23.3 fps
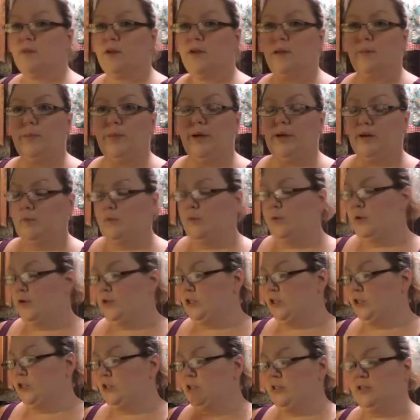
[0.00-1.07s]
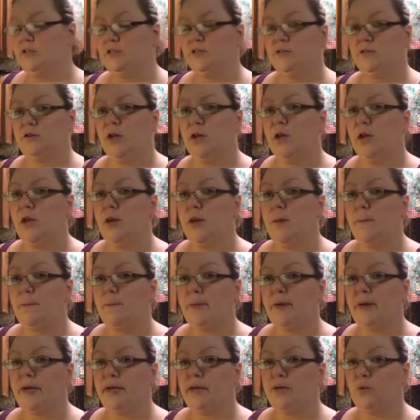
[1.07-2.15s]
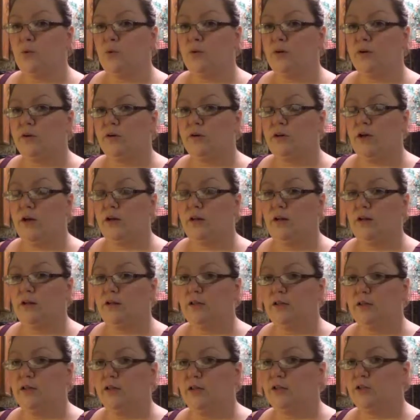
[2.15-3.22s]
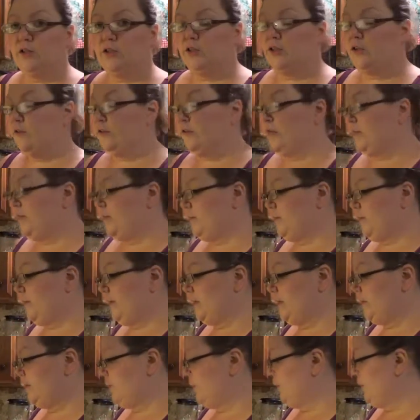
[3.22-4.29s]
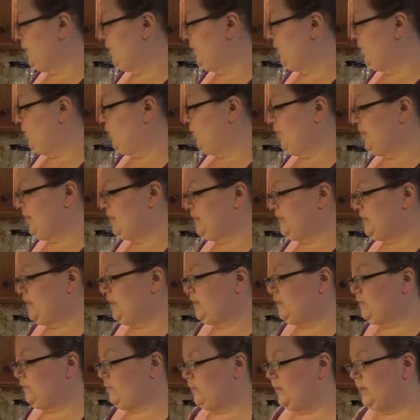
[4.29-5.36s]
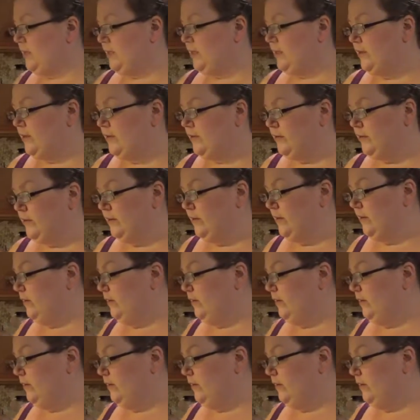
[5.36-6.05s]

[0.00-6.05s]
a paintbrush and paint oil along the edge of the cake pan so I don't waste that little bit in there.